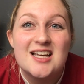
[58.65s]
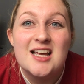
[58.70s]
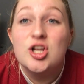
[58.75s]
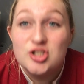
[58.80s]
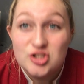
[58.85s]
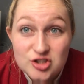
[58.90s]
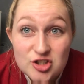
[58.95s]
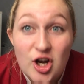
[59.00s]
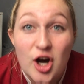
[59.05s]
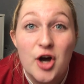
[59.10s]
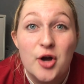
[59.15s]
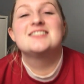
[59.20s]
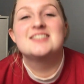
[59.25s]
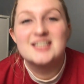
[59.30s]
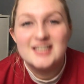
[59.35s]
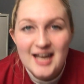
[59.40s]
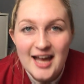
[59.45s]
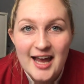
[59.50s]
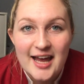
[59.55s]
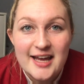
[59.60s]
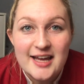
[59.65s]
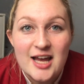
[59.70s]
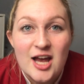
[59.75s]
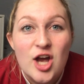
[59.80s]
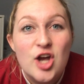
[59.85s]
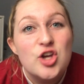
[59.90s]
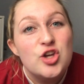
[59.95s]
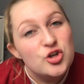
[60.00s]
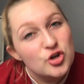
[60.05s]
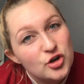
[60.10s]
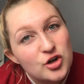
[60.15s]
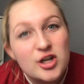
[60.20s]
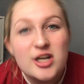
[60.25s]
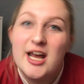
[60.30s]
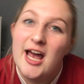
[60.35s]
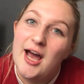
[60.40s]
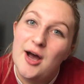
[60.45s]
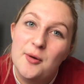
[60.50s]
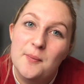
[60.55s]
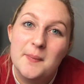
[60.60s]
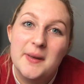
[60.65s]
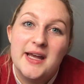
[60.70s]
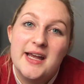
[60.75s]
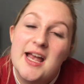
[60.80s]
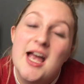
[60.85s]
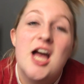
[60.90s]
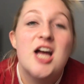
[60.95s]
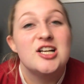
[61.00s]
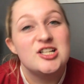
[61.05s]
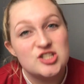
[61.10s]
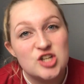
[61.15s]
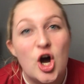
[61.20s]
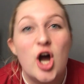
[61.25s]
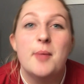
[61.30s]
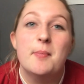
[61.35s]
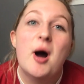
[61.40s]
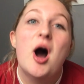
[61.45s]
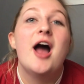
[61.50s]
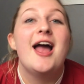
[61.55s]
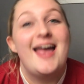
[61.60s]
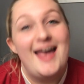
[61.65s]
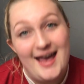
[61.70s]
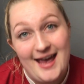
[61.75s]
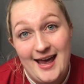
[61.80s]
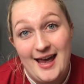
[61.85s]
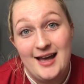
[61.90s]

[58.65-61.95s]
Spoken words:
So today you're gonna help me dye my hair.